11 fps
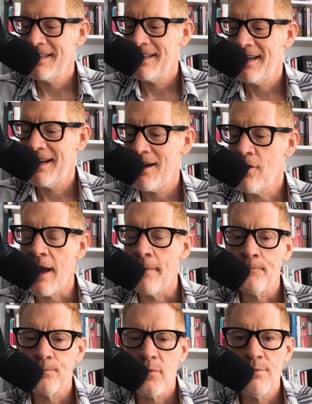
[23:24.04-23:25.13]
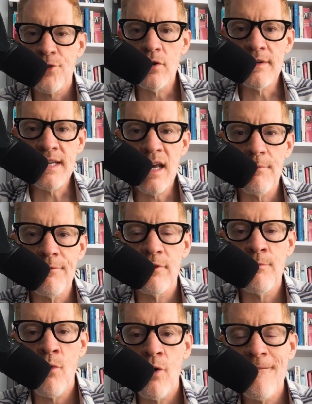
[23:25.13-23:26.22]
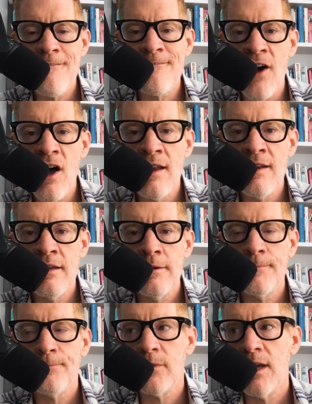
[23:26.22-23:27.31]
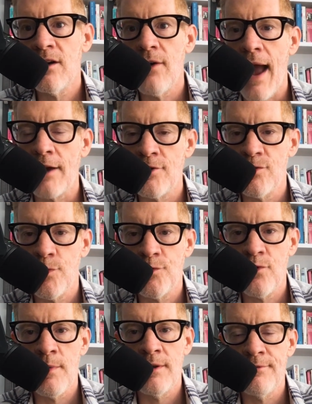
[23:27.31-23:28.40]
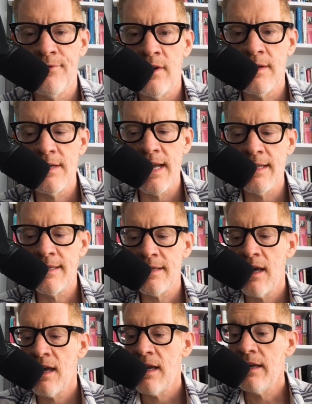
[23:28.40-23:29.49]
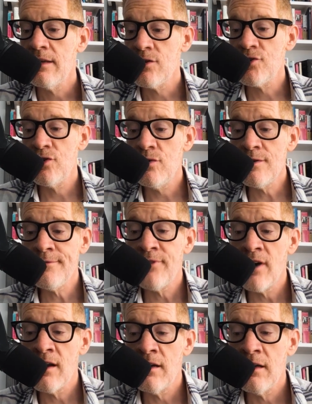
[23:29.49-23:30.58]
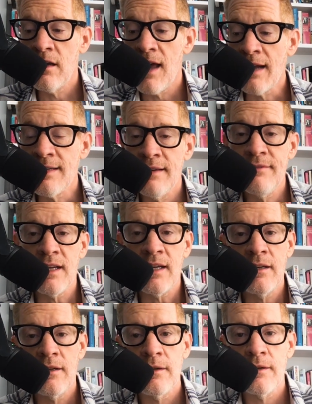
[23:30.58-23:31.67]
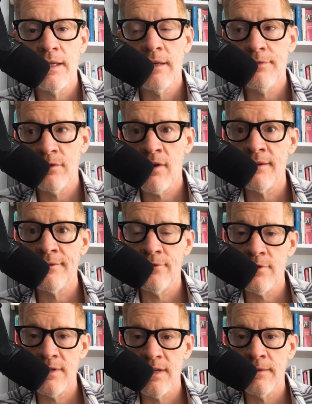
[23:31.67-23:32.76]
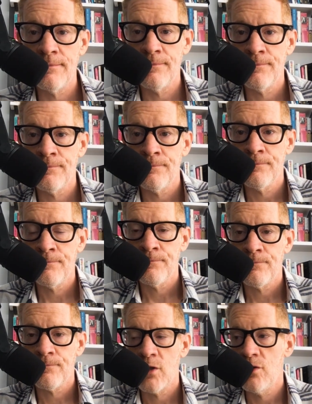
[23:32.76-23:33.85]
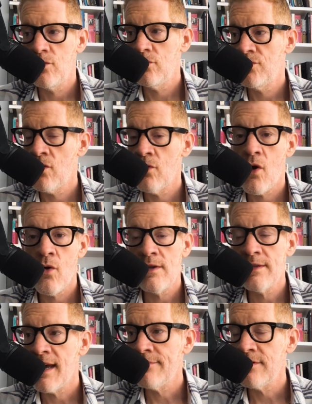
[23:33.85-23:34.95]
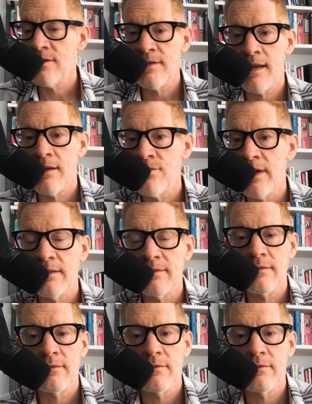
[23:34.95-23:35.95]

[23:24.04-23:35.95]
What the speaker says: Okay, third tip for more fun interactions with women, fun dates, is choose a fun activity if you're on a first date. You don't always have to just get drinks